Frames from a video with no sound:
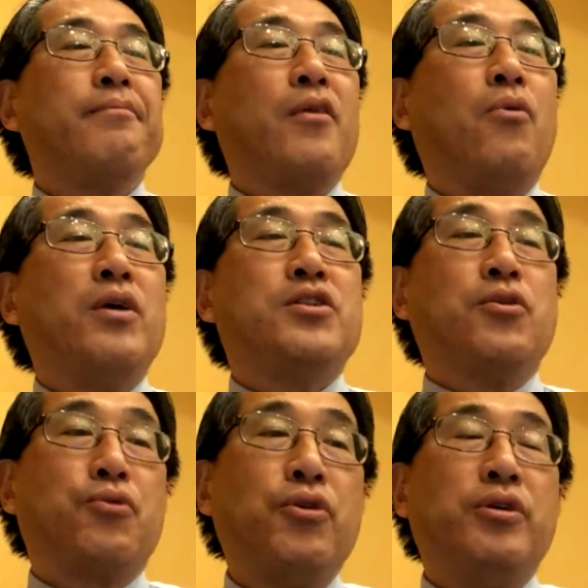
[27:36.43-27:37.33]
What's the
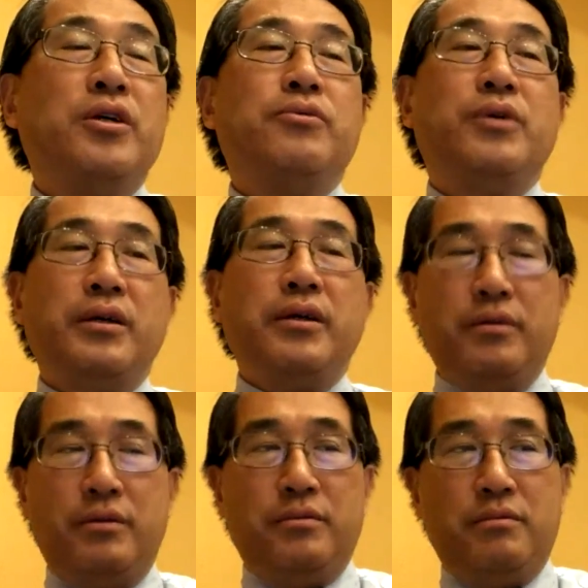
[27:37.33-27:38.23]
rule? Well,
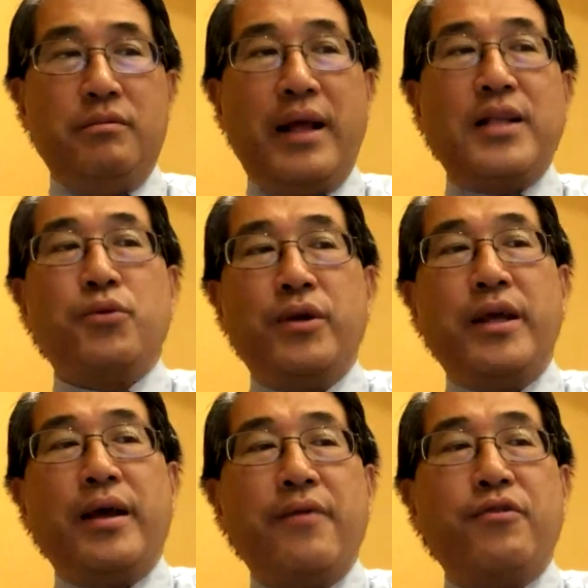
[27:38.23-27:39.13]
that's where they
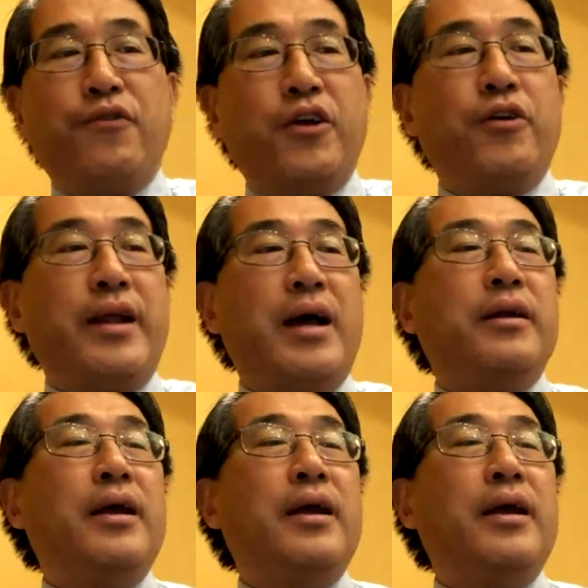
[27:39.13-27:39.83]
have to figure it out.